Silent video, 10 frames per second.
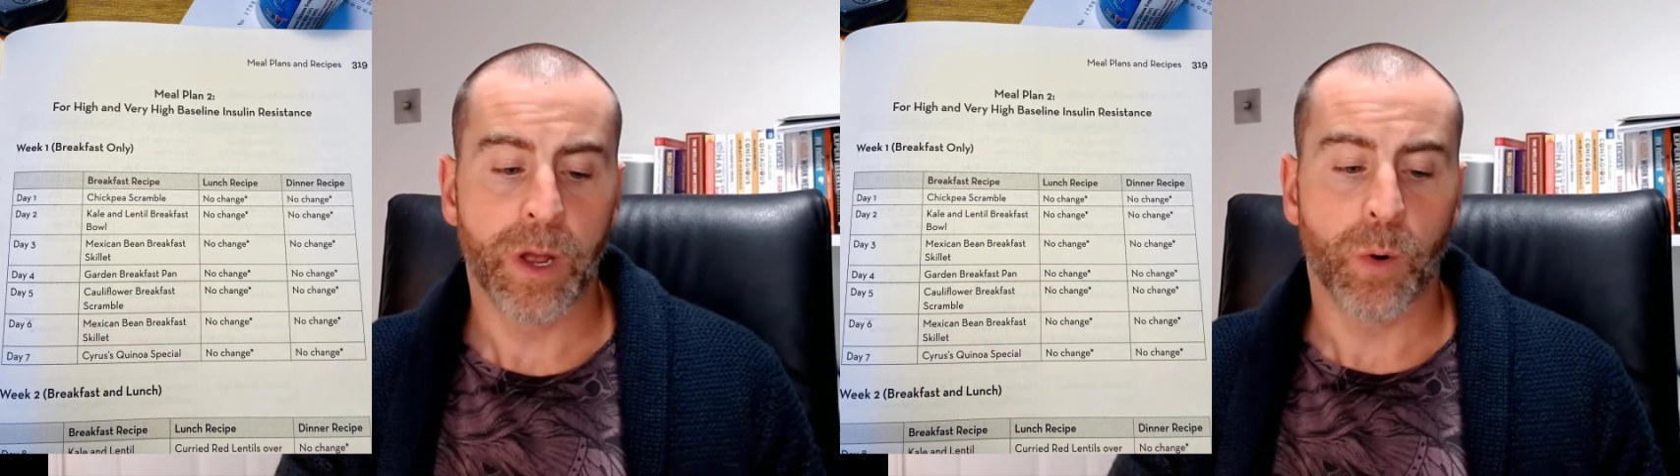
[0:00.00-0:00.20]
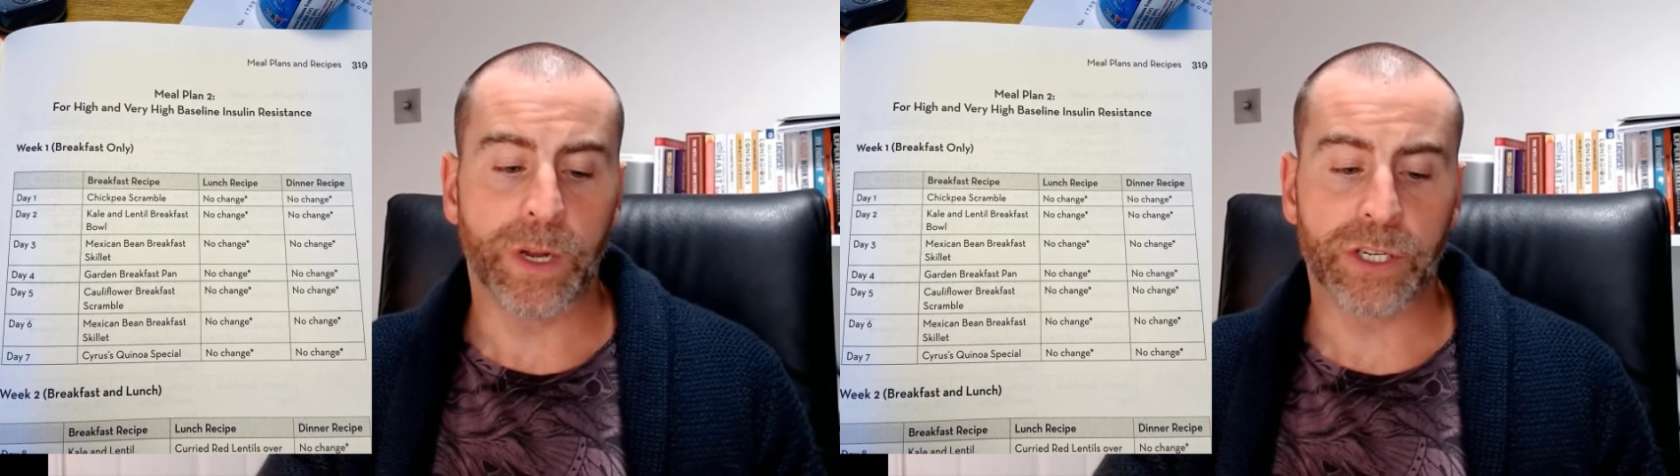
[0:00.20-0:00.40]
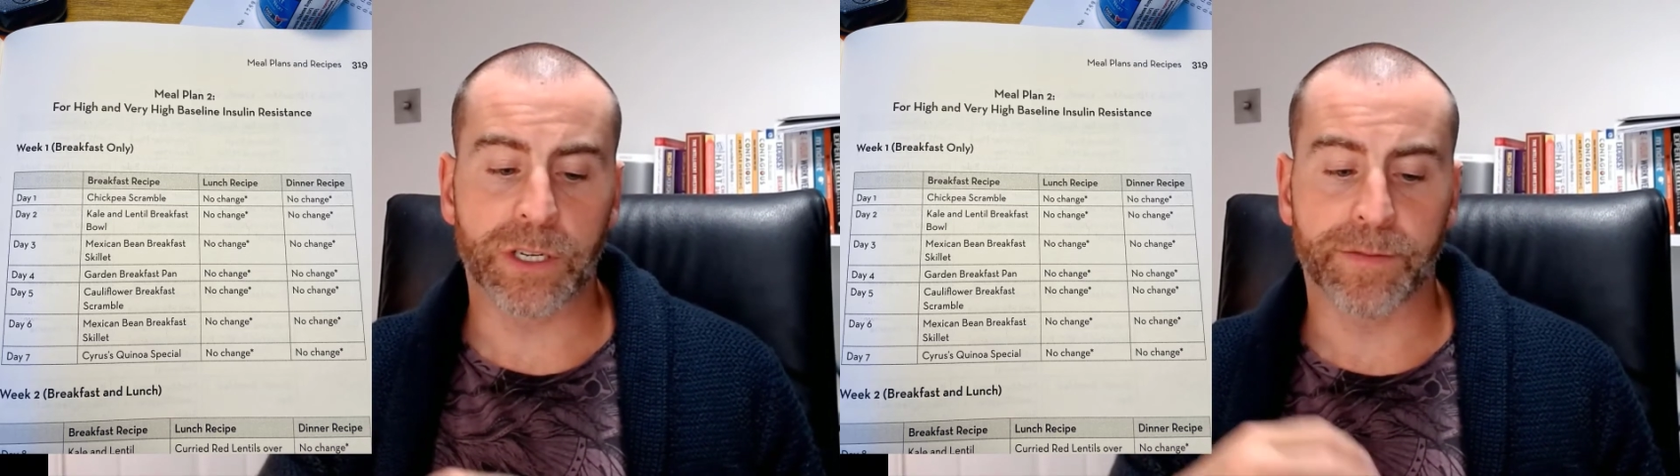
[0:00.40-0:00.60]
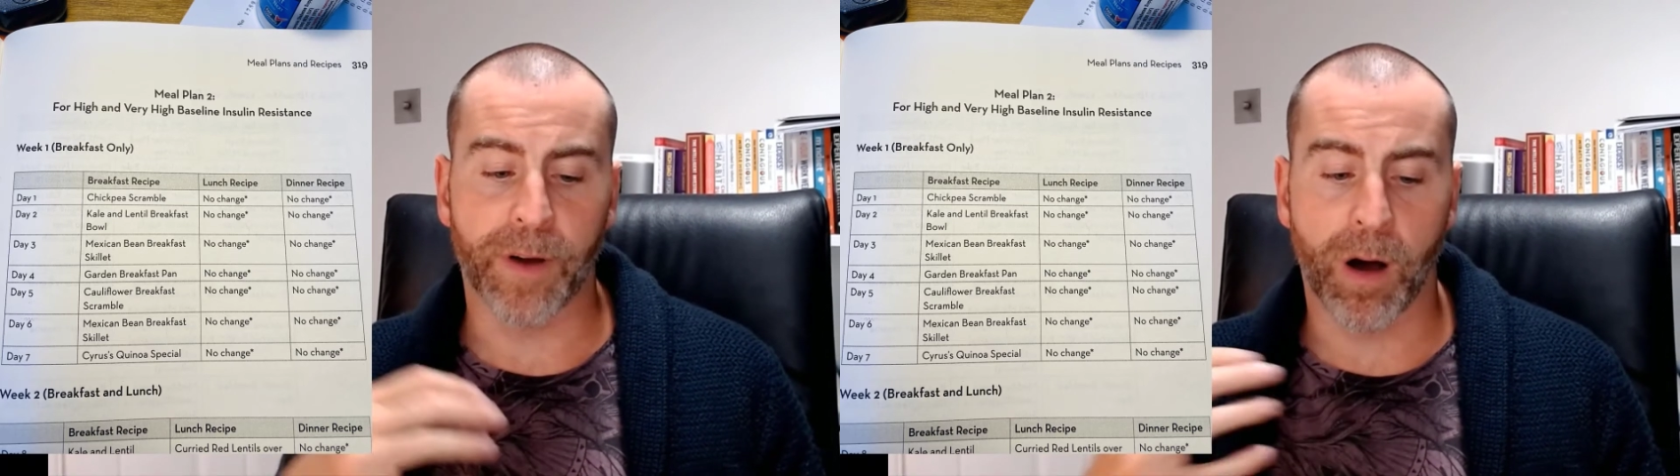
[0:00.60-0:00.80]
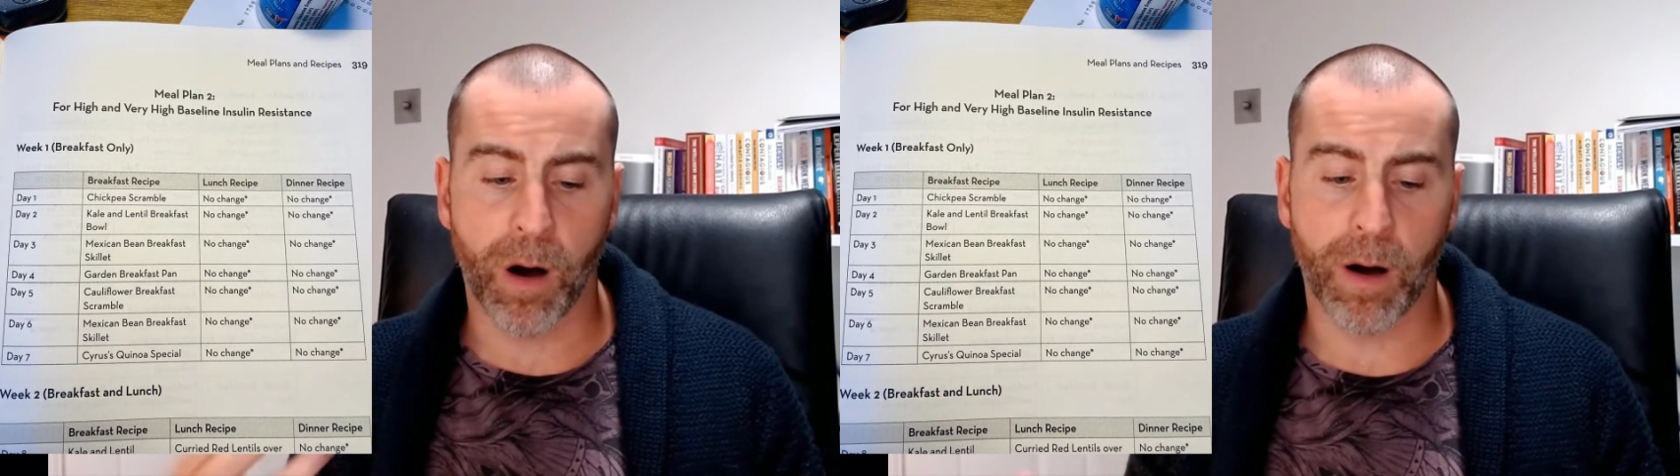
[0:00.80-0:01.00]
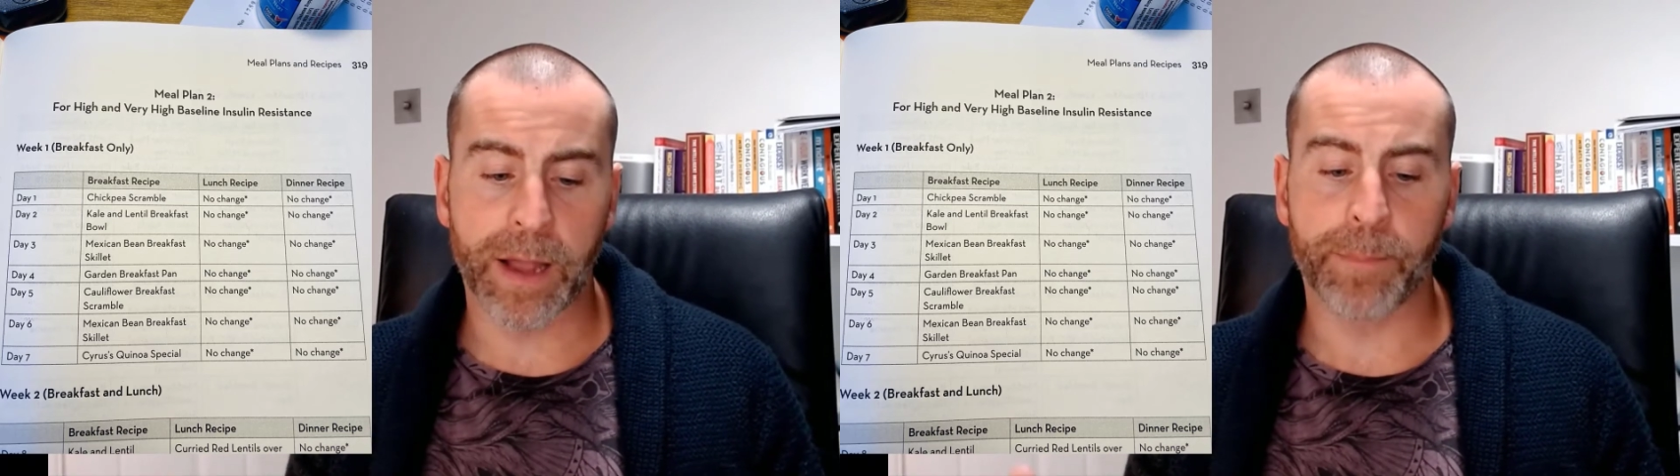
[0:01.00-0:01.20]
which is for high